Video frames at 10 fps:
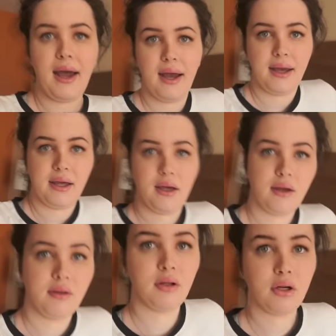I
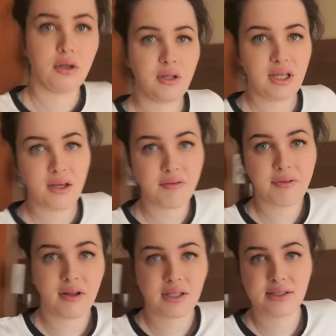literally
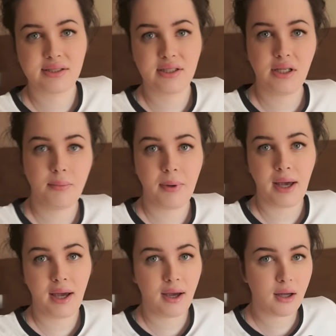fell asleep
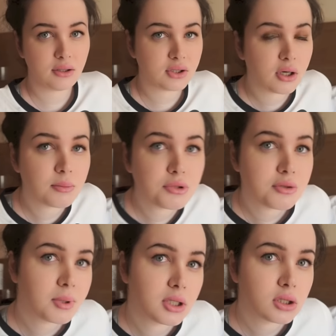at so I'm
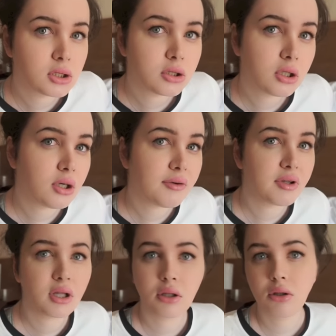just making sure
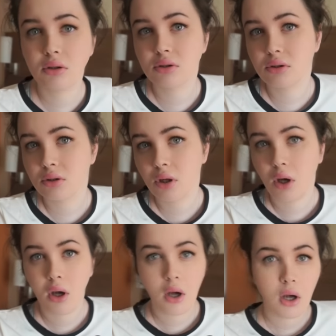everything looks
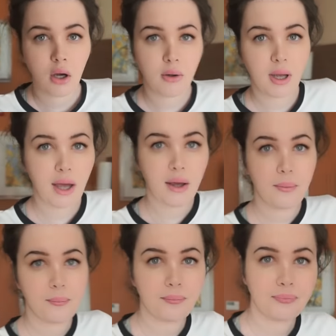okay
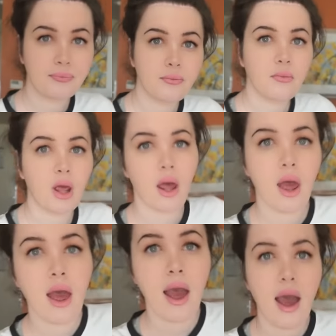
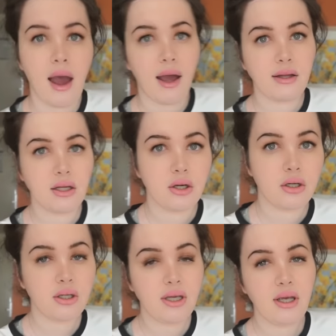I
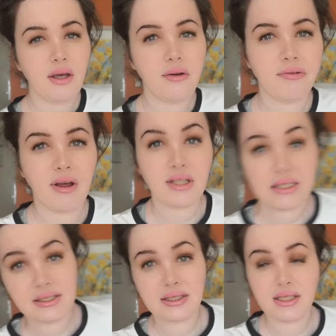literally fell
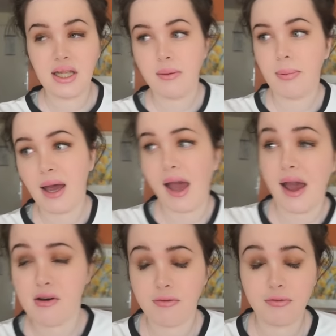asleep
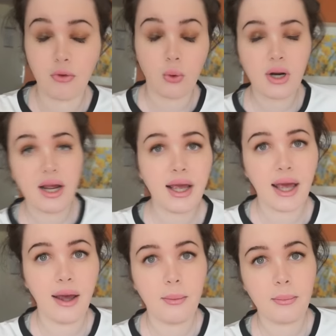at 4
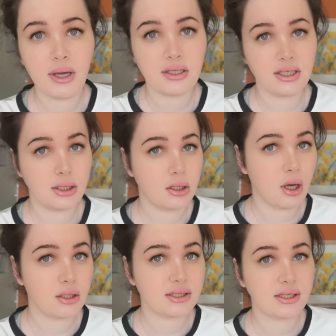a.m. because I could
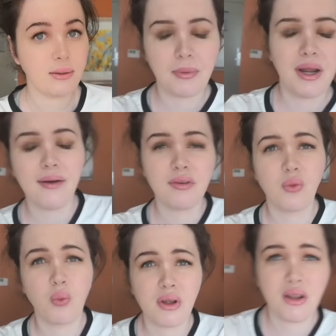not sleep. I've been
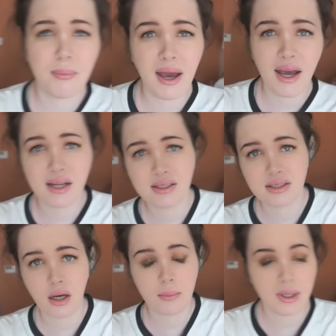having really bad
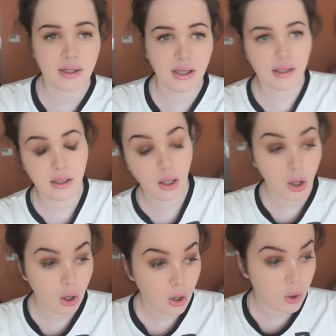insomnia lately
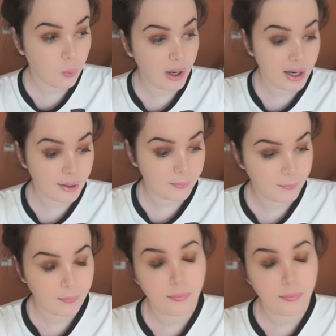where